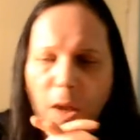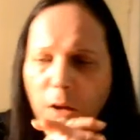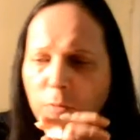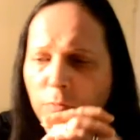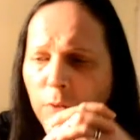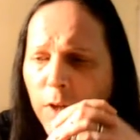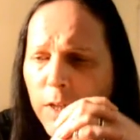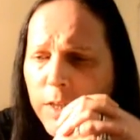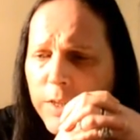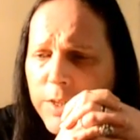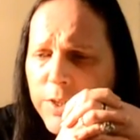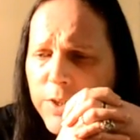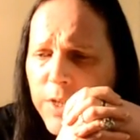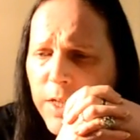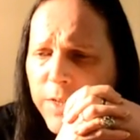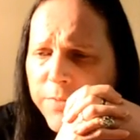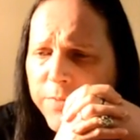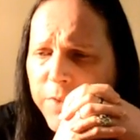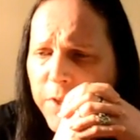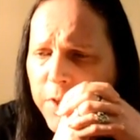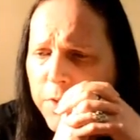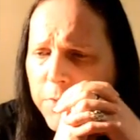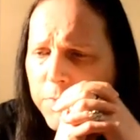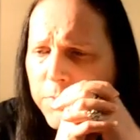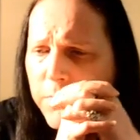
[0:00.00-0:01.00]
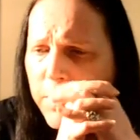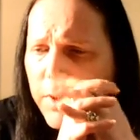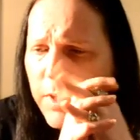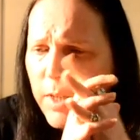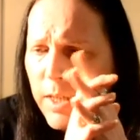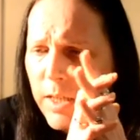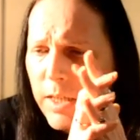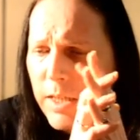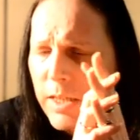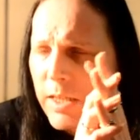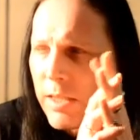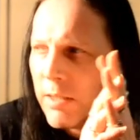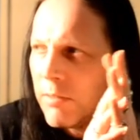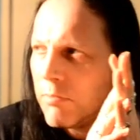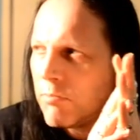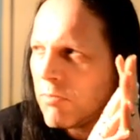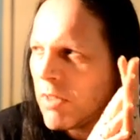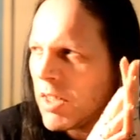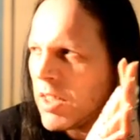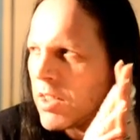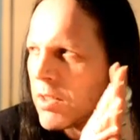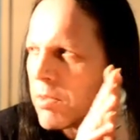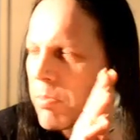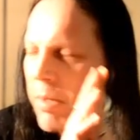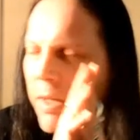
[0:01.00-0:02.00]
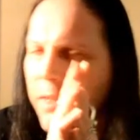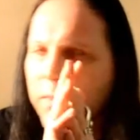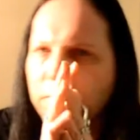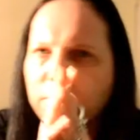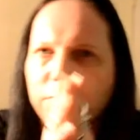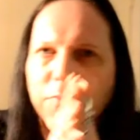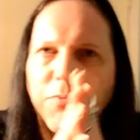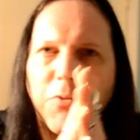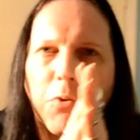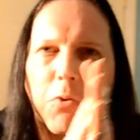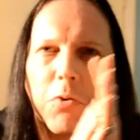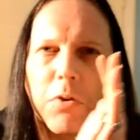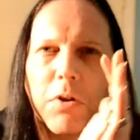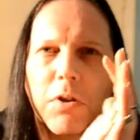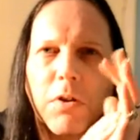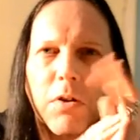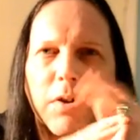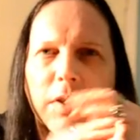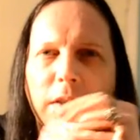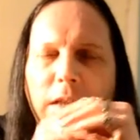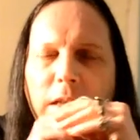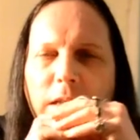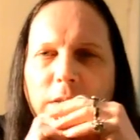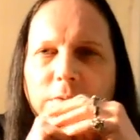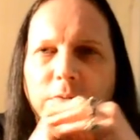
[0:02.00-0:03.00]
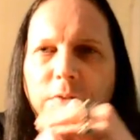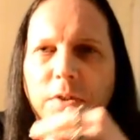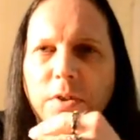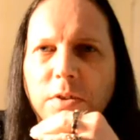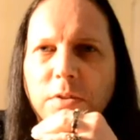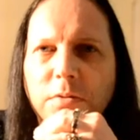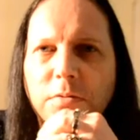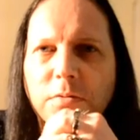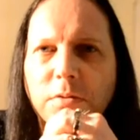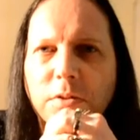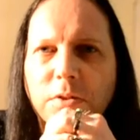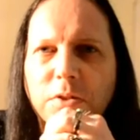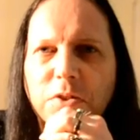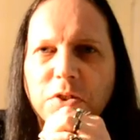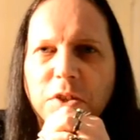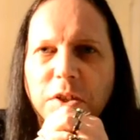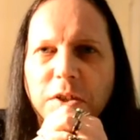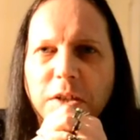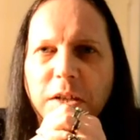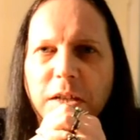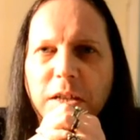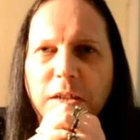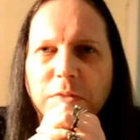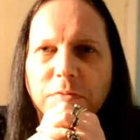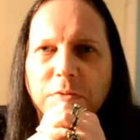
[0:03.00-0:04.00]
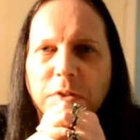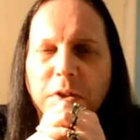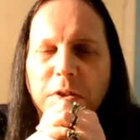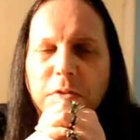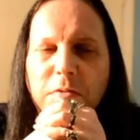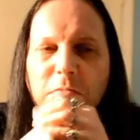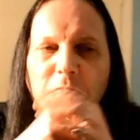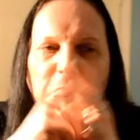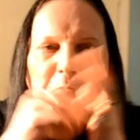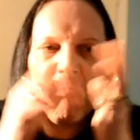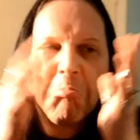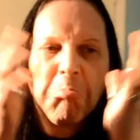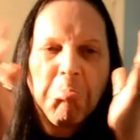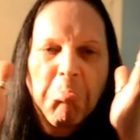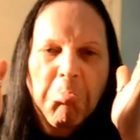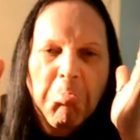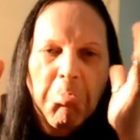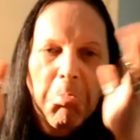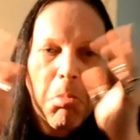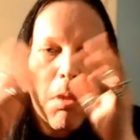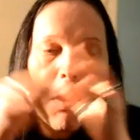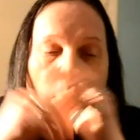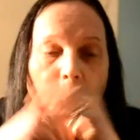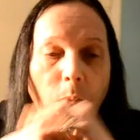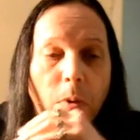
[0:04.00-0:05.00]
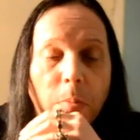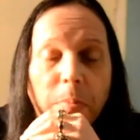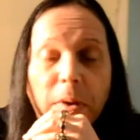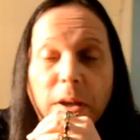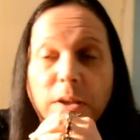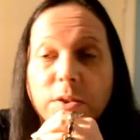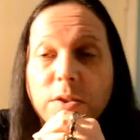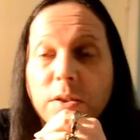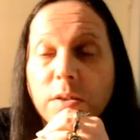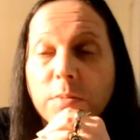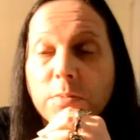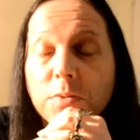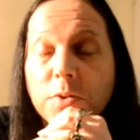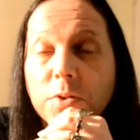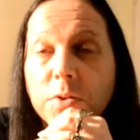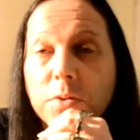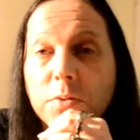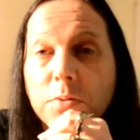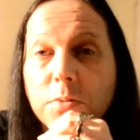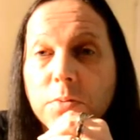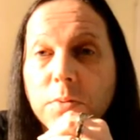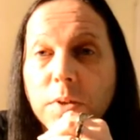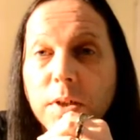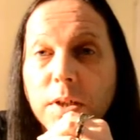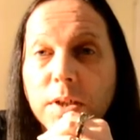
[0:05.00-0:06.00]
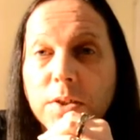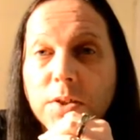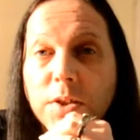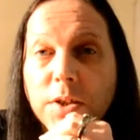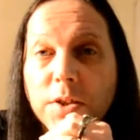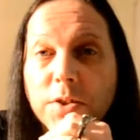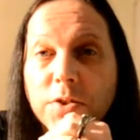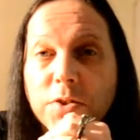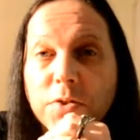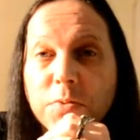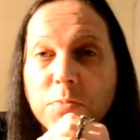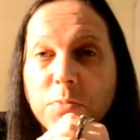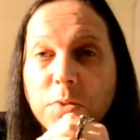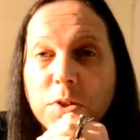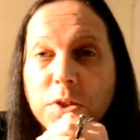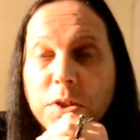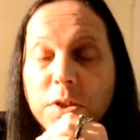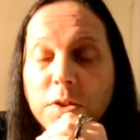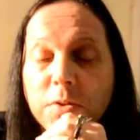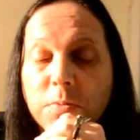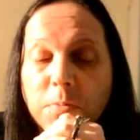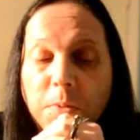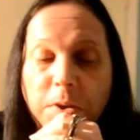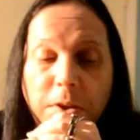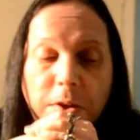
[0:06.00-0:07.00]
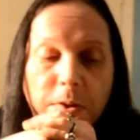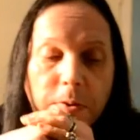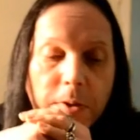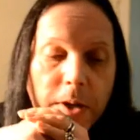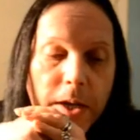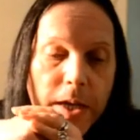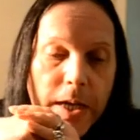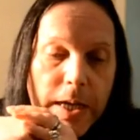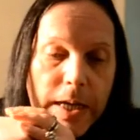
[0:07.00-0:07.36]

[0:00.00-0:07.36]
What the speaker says: Right, this afternoon, well, it's about 4 o'clock in the afternoon on a Sunday afternoon. What better time to toast some whiskey with you?